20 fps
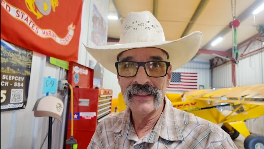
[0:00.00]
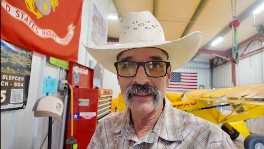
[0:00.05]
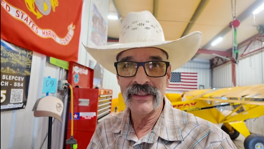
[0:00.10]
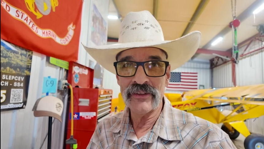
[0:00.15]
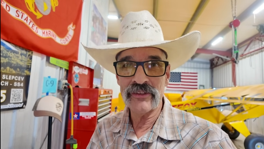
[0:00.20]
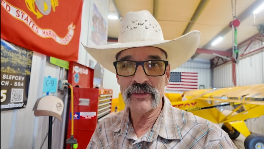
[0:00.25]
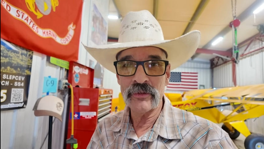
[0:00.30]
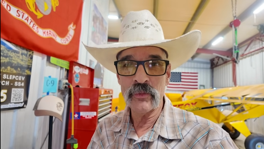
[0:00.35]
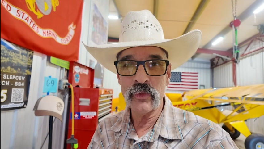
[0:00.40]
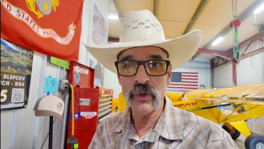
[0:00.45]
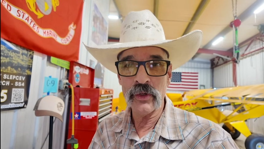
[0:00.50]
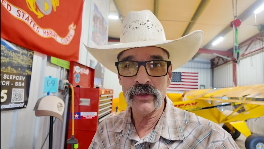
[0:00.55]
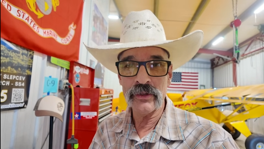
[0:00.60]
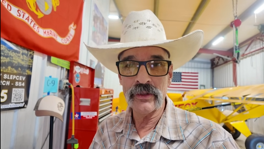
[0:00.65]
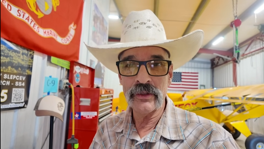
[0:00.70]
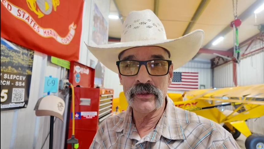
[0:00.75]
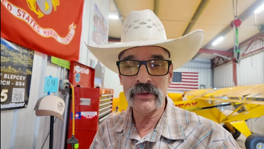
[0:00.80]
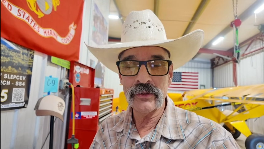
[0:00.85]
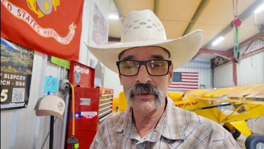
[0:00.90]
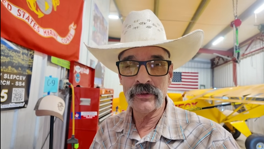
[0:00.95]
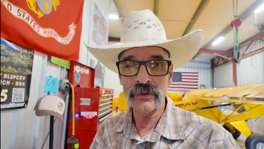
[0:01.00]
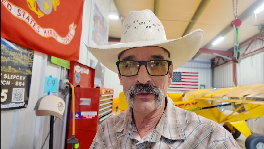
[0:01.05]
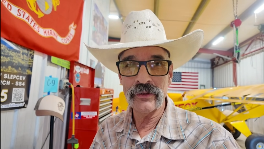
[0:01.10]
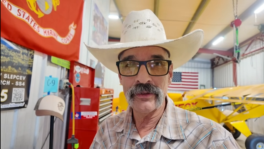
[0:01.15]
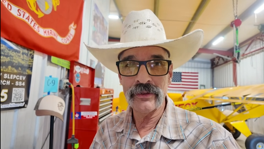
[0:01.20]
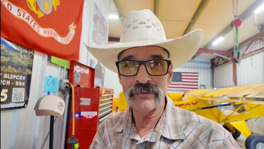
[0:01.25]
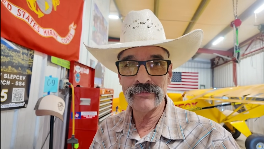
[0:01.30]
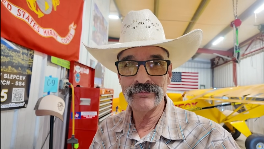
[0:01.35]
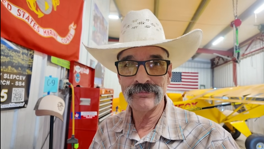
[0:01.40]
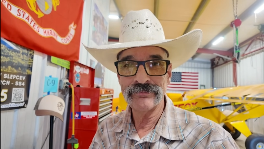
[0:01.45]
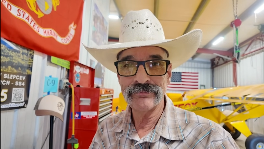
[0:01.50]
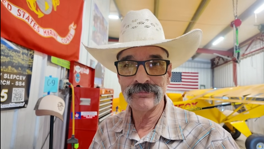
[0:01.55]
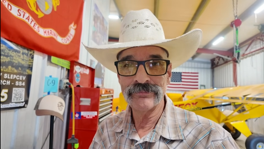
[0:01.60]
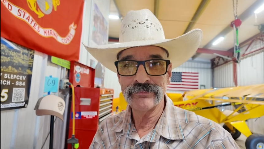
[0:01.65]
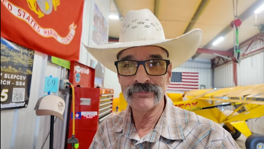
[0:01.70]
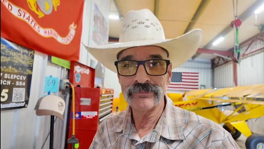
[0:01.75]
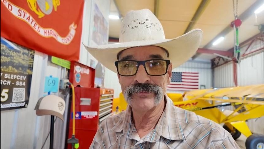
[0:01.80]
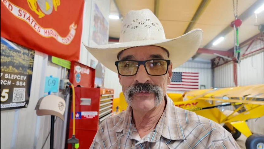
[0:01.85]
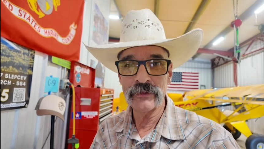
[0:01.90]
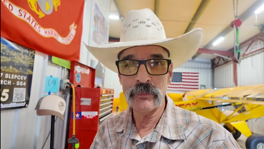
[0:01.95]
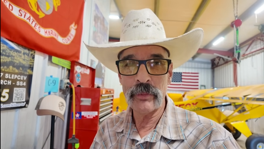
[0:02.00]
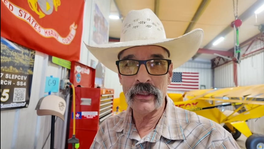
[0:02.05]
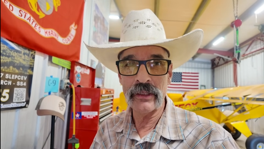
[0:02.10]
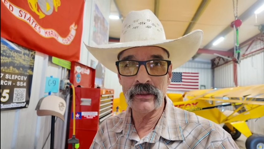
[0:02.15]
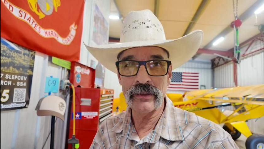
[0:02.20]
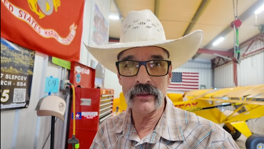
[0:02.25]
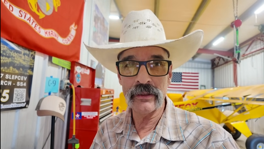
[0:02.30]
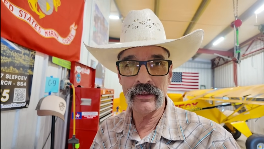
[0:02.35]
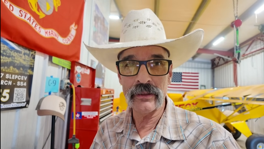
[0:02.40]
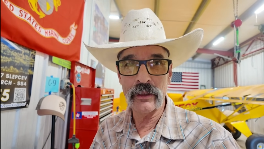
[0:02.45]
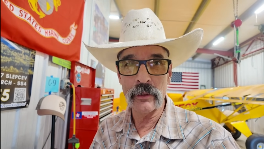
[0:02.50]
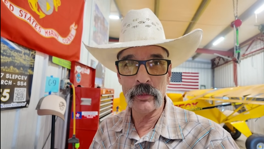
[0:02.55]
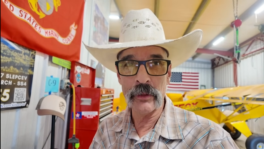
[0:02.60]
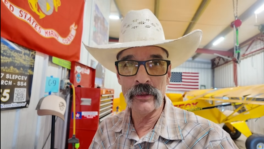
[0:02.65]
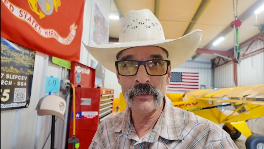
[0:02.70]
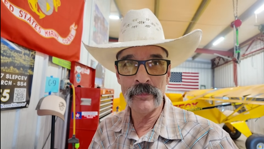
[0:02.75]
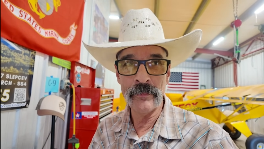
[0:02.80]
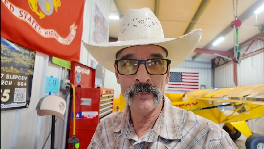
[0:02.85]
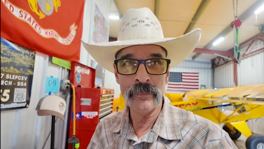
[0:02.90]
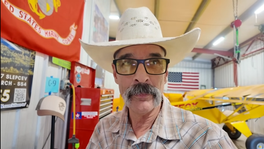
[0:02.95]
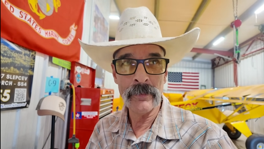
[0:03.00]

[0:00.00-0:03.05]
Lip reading: get some work done on the clipper.